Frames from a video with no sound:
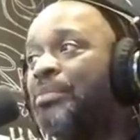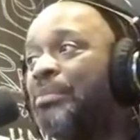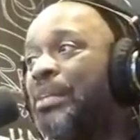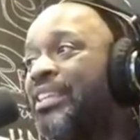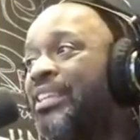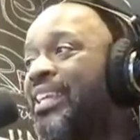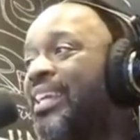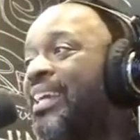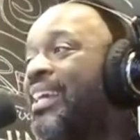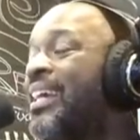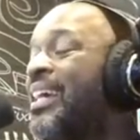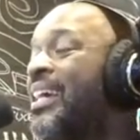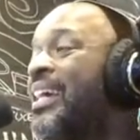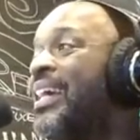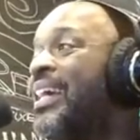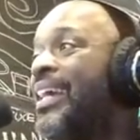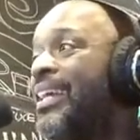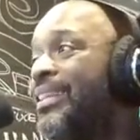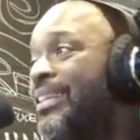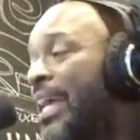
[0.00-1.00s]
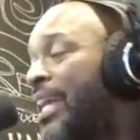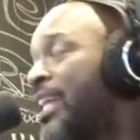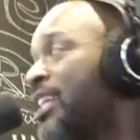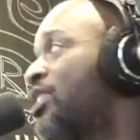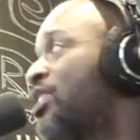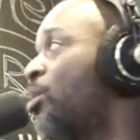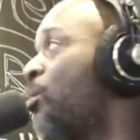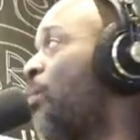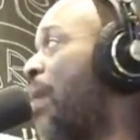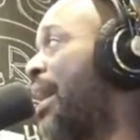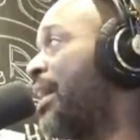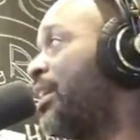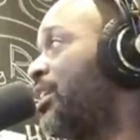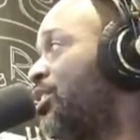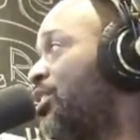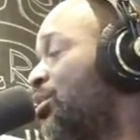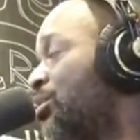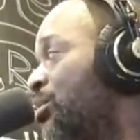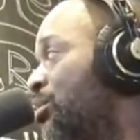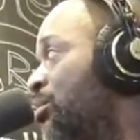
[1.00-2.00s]
me think that it's a white
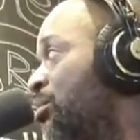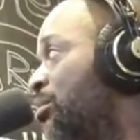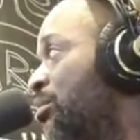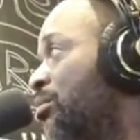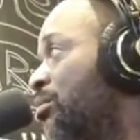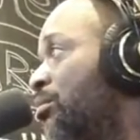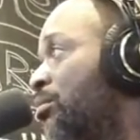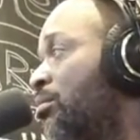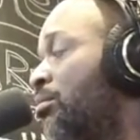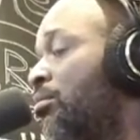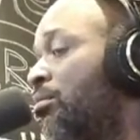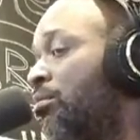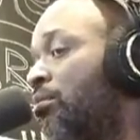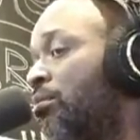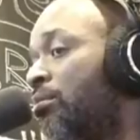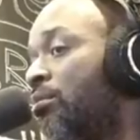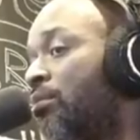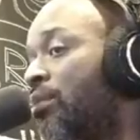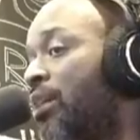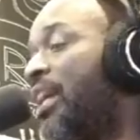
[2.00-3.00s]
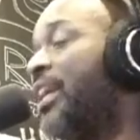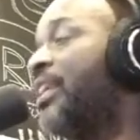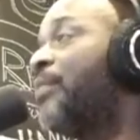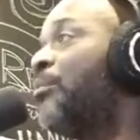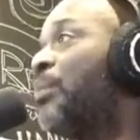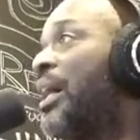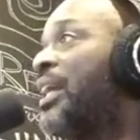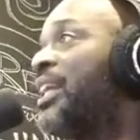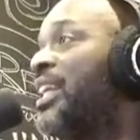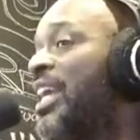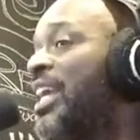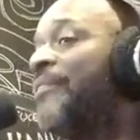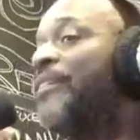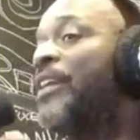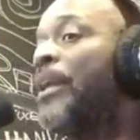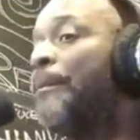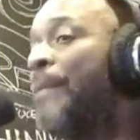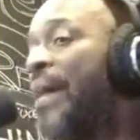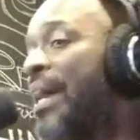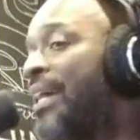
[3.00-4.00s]
dude. It wasn't
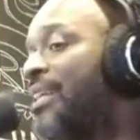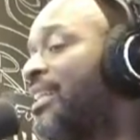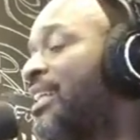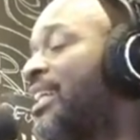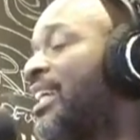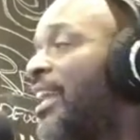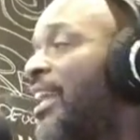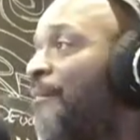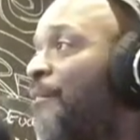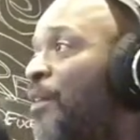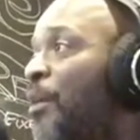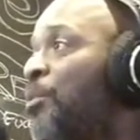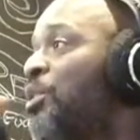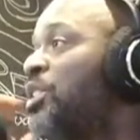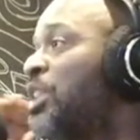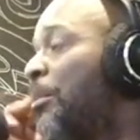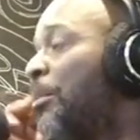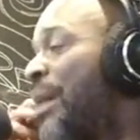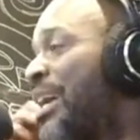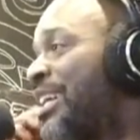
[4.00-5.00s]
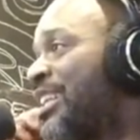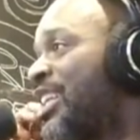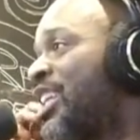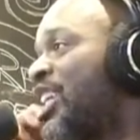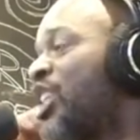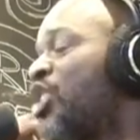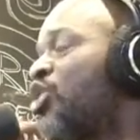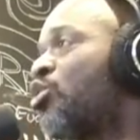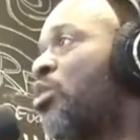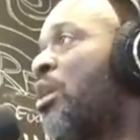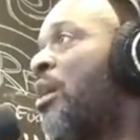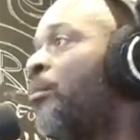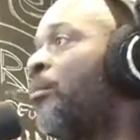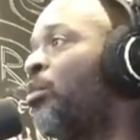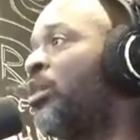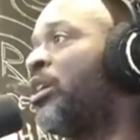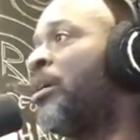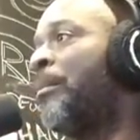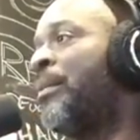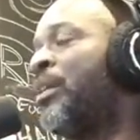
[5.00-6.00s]
even a Mexican. If it was a Mexican,
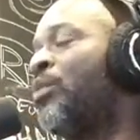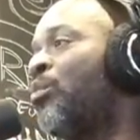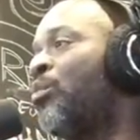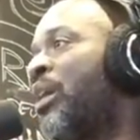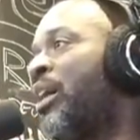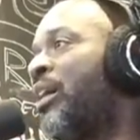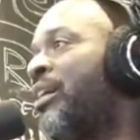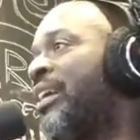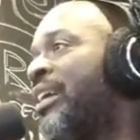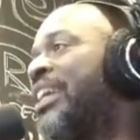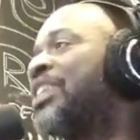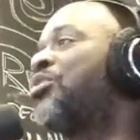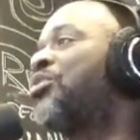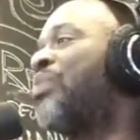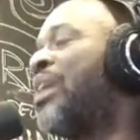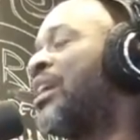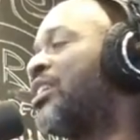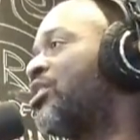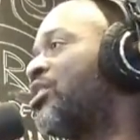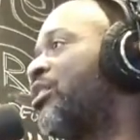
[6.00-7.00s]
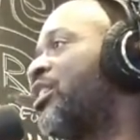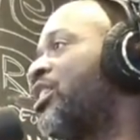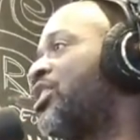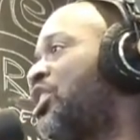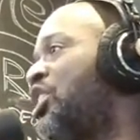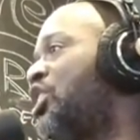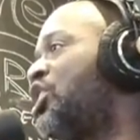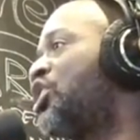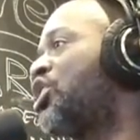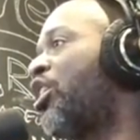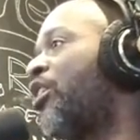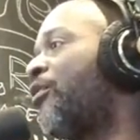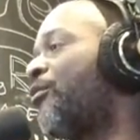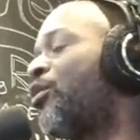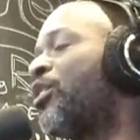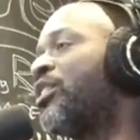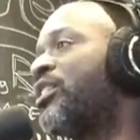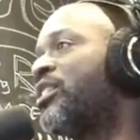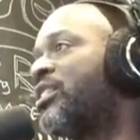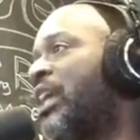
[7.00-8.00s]
Trump would have been wearing his face on a
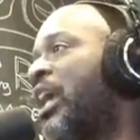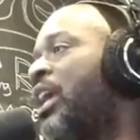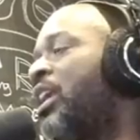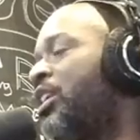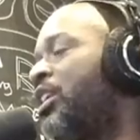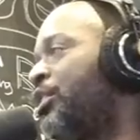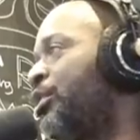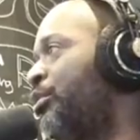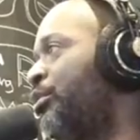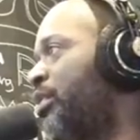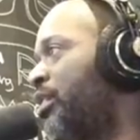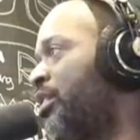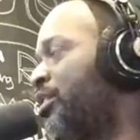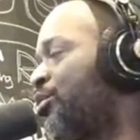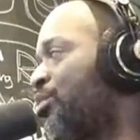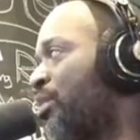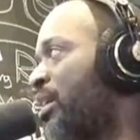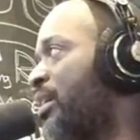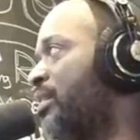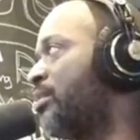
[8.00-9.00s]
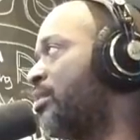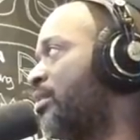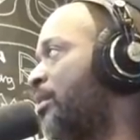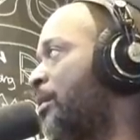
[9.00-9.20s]
t-shirt for the State of the Union address.